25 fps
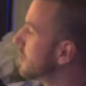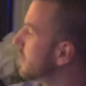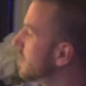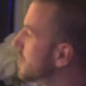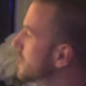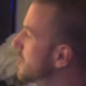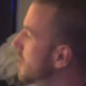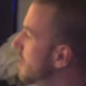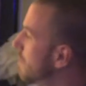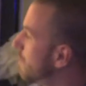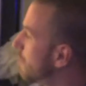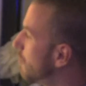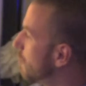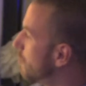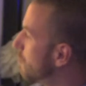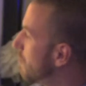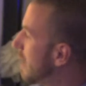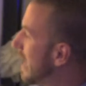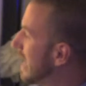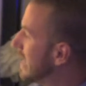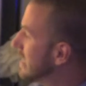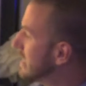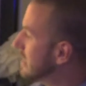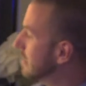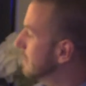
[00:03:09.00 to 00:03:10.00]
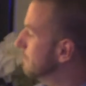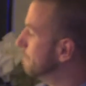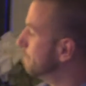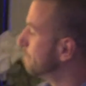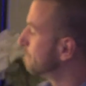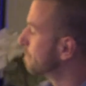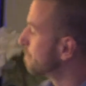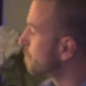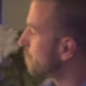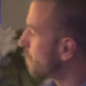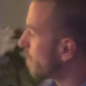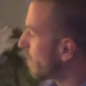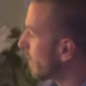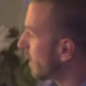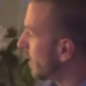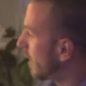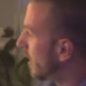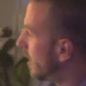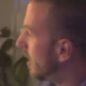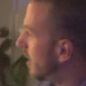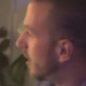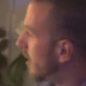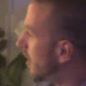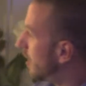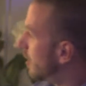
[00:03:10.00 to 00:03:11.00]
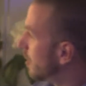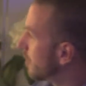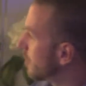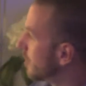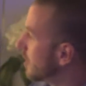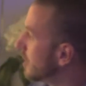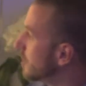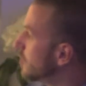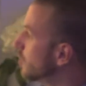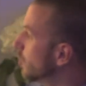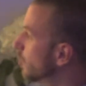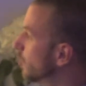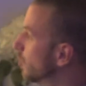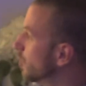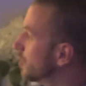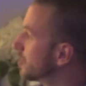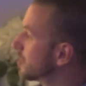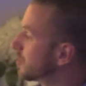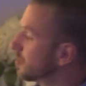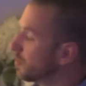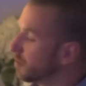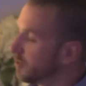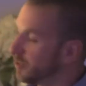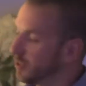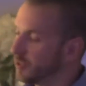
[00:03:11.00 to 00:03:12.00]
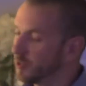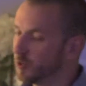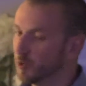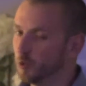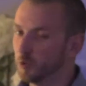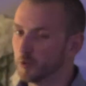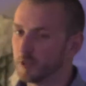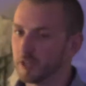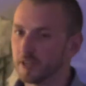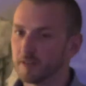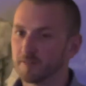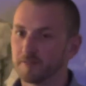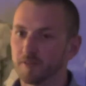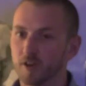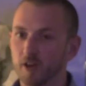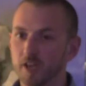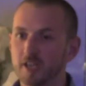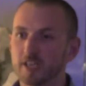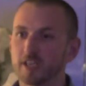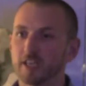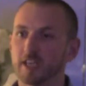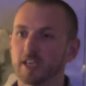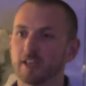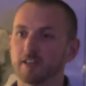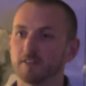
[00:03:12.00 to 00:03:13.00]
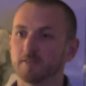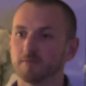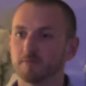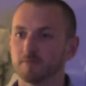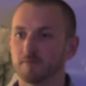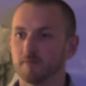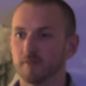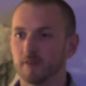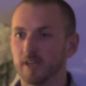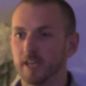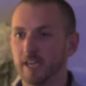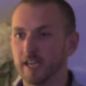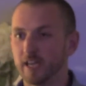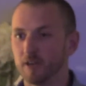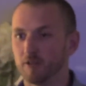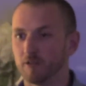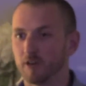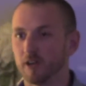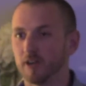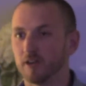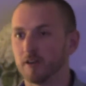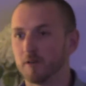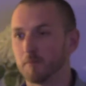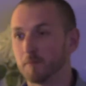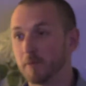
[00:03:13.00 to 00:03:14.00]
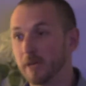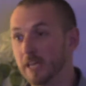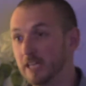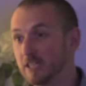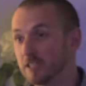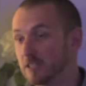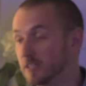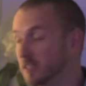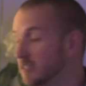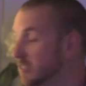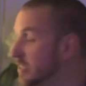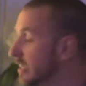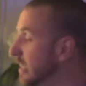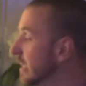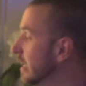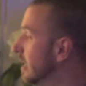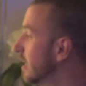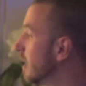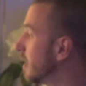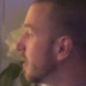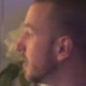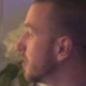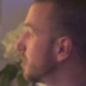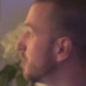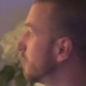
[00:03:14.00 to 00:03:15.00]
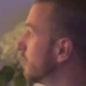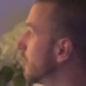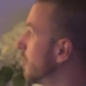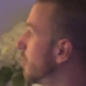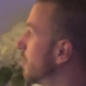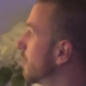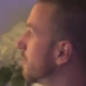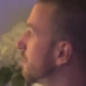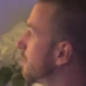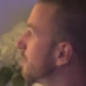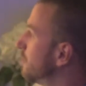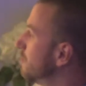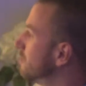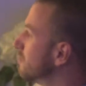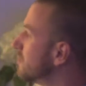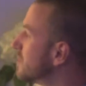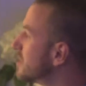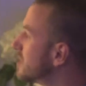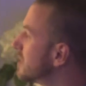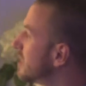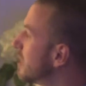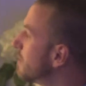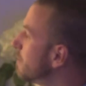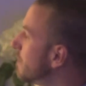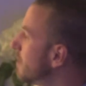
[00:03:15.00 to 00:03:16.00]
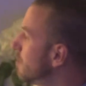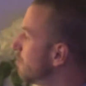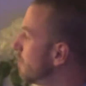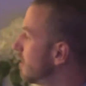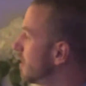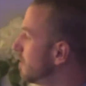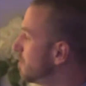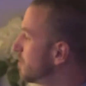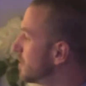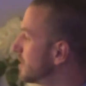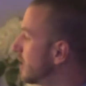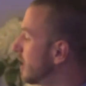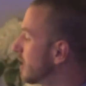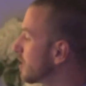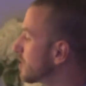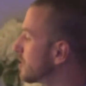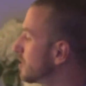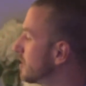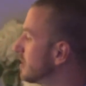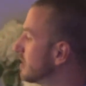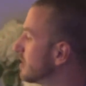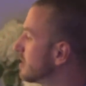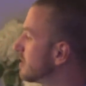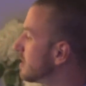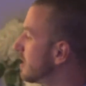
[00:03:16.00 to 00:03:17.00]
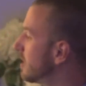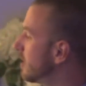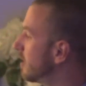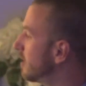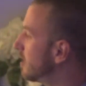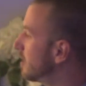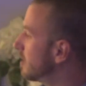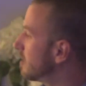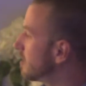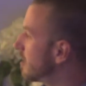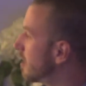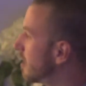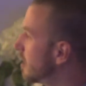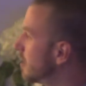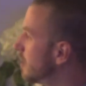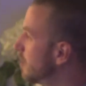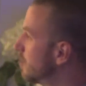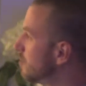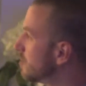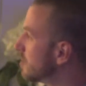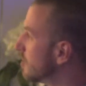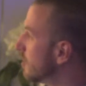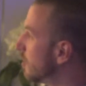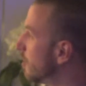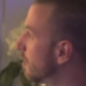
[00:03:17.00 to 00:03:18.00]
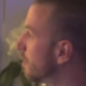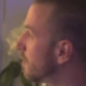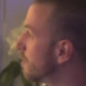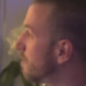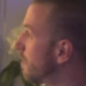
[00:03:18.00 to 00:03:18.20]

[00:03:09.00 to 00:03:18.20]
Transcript: the chevron pattern on the Norse or the Nordic Viking era pieces. And I do a lot of semi-reproductions, and I use a lot of the